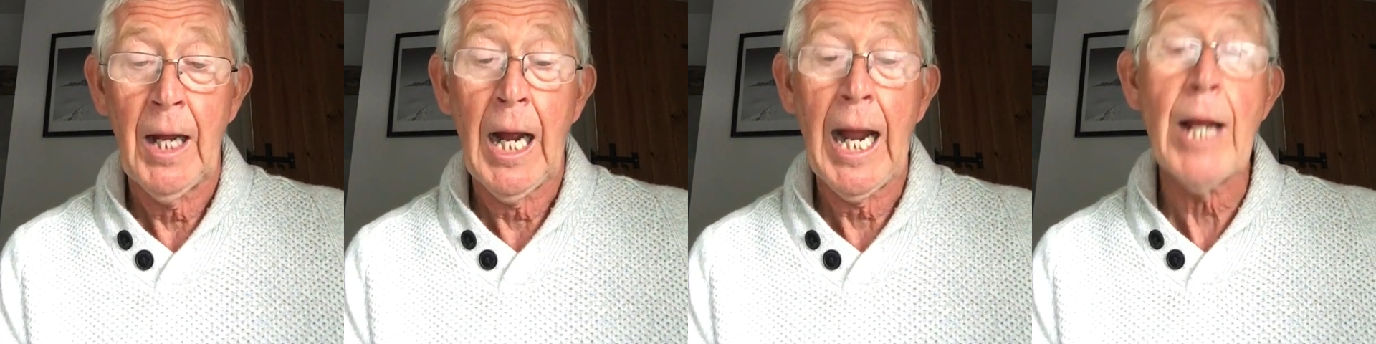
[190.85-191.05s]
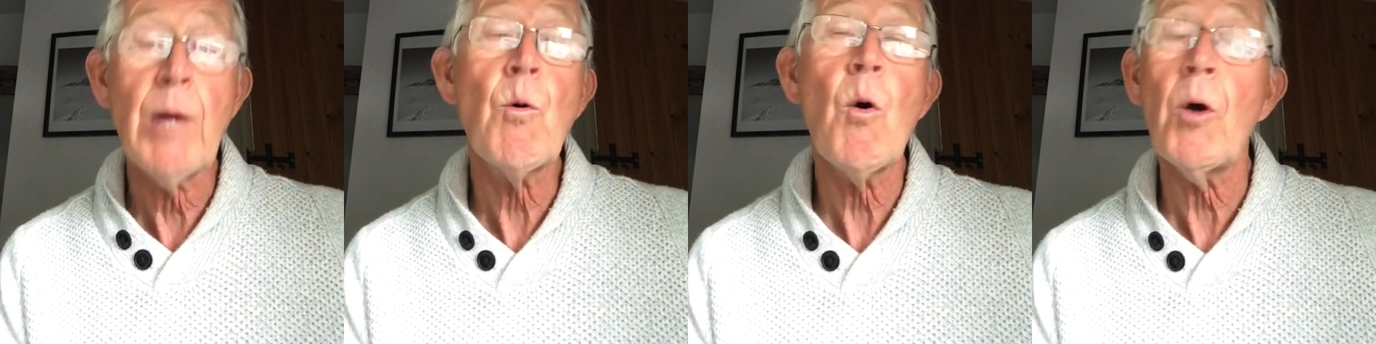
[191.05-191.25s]

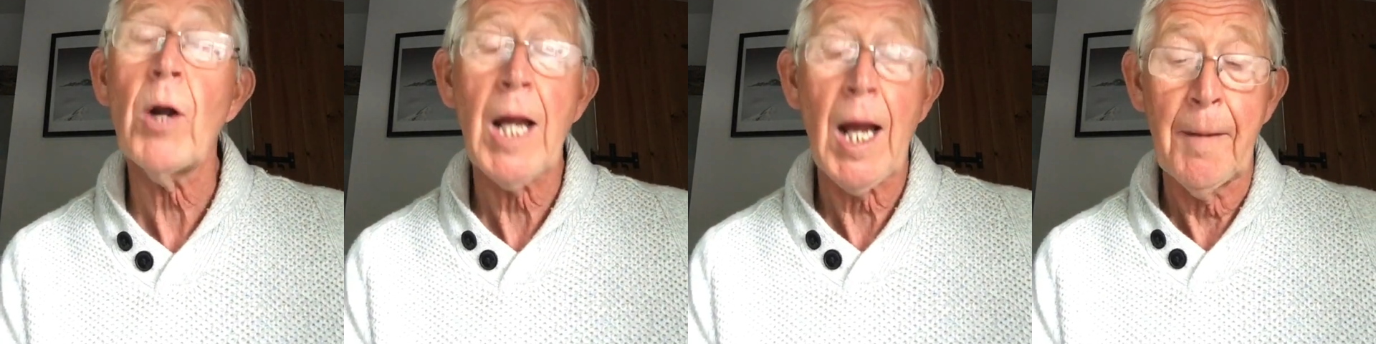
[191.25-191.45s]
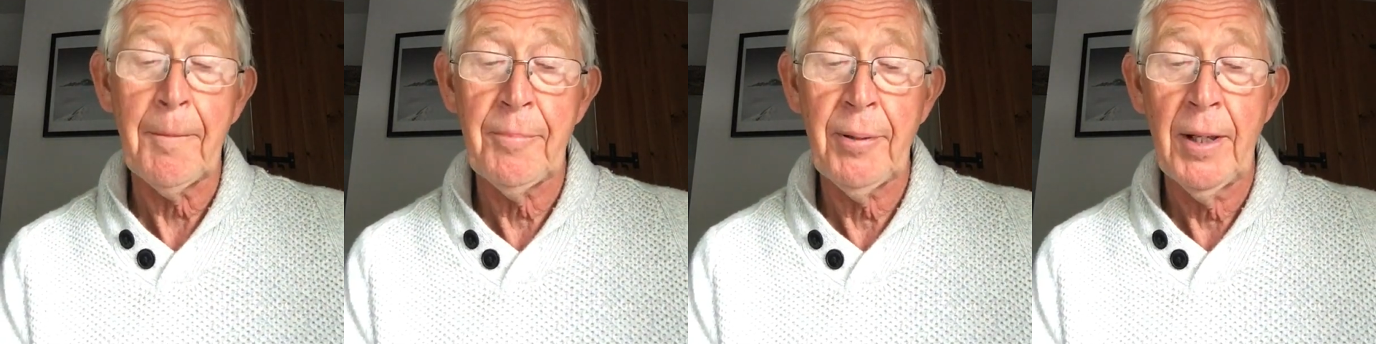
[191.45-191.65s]
I woke
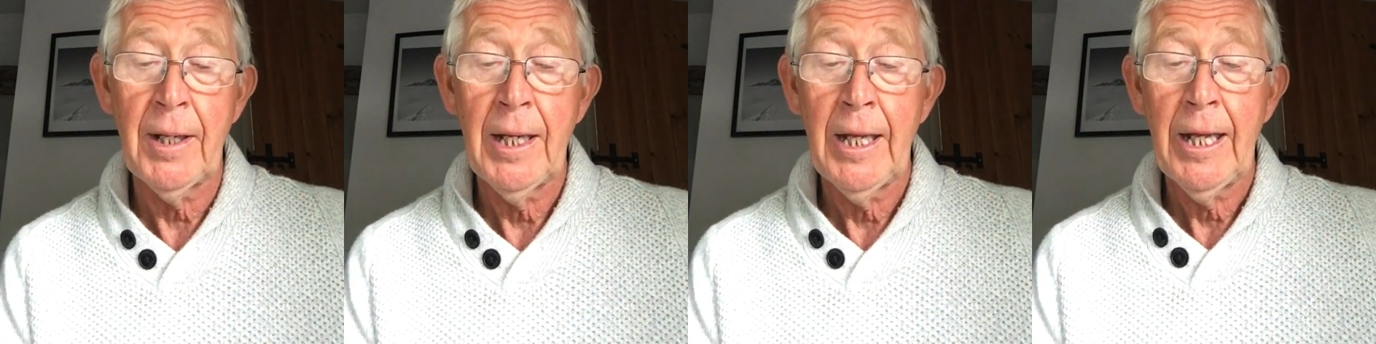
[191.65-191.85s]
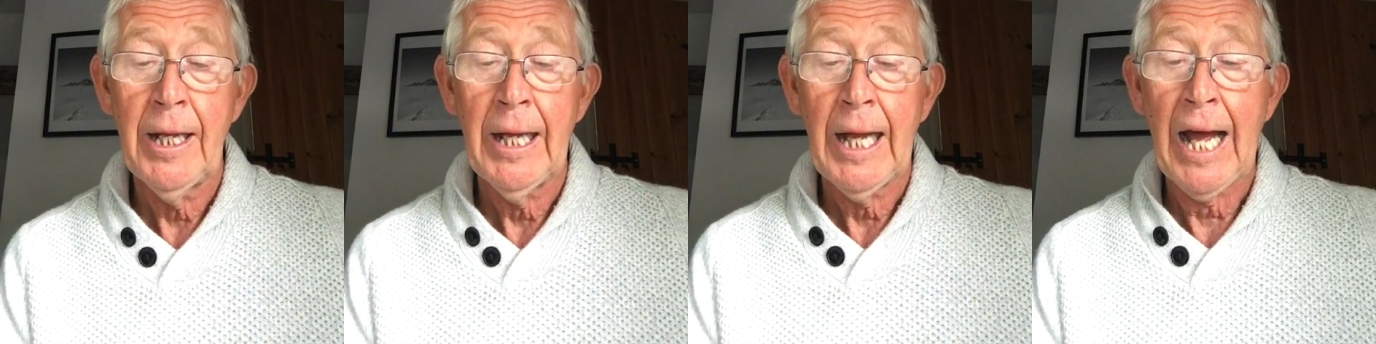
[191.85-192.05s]
up
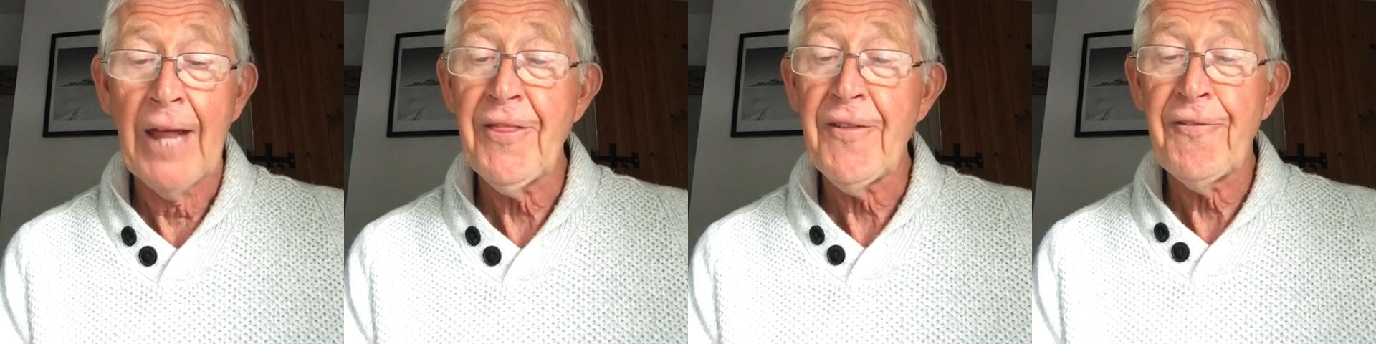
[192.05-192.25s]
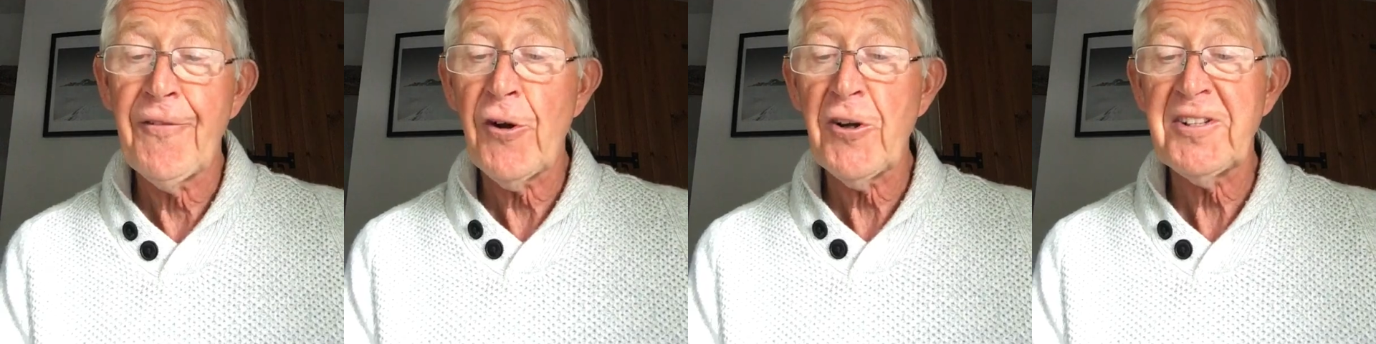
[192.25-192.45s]
and
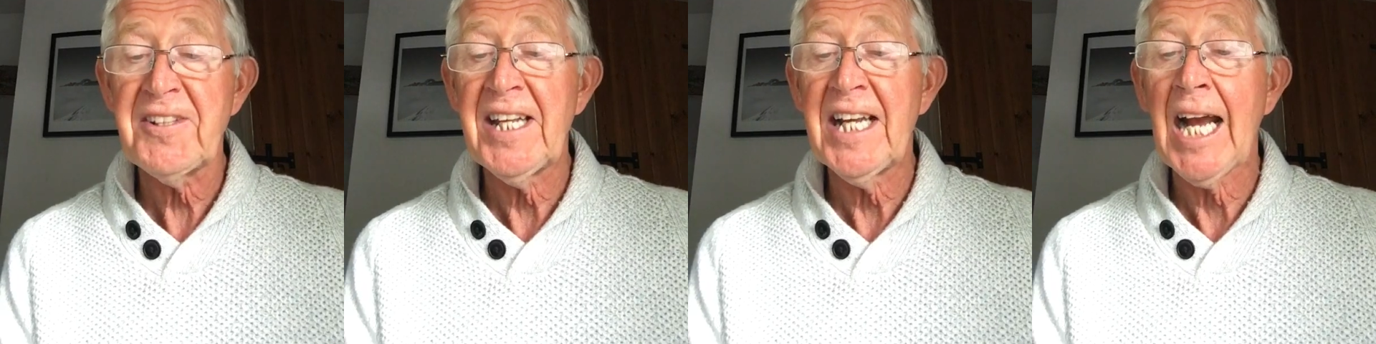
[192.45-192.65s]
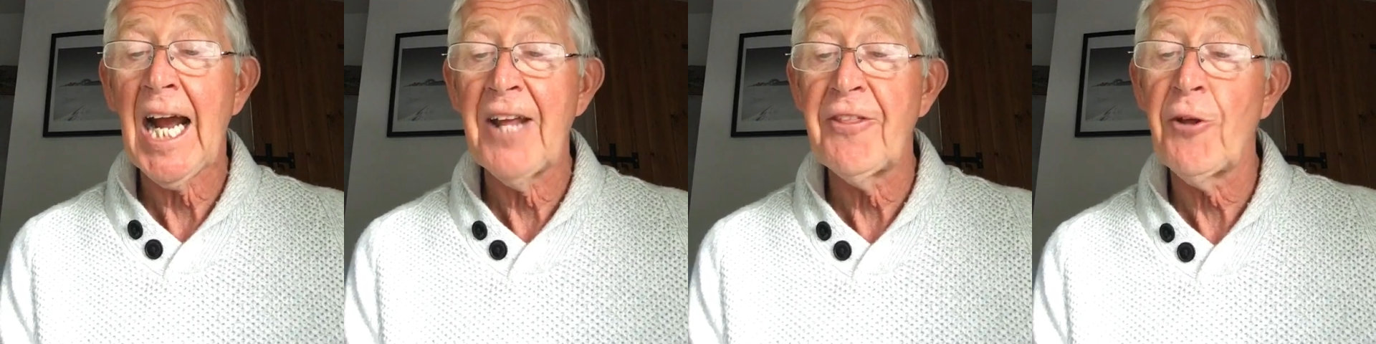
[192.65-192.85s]
the first
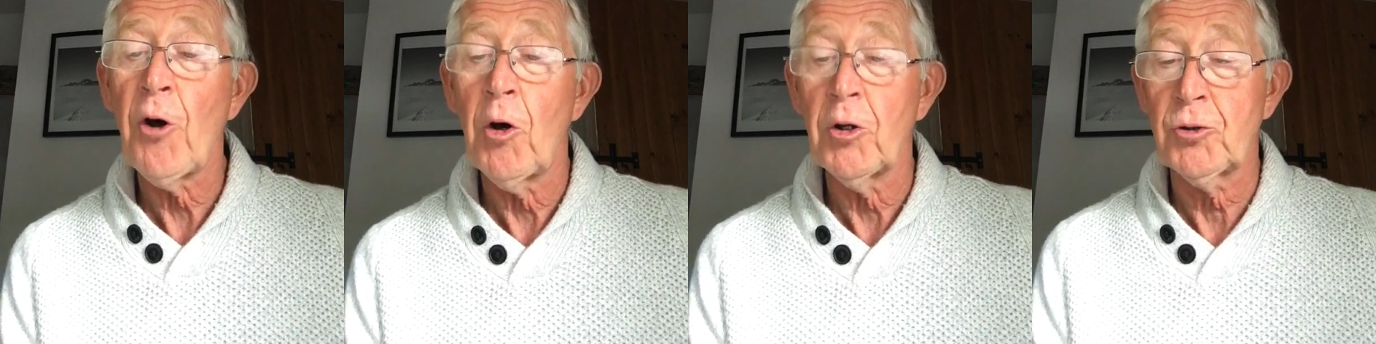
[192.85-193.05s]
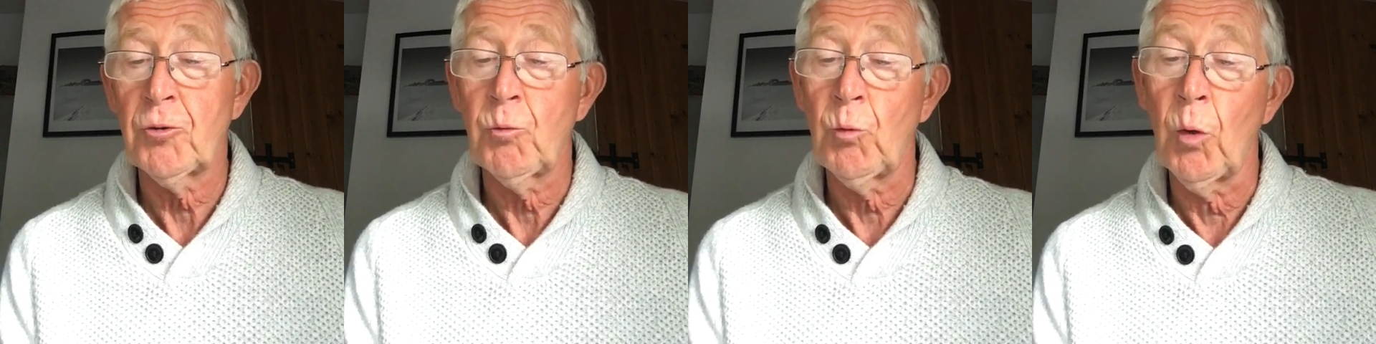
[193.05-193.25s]
thing I thought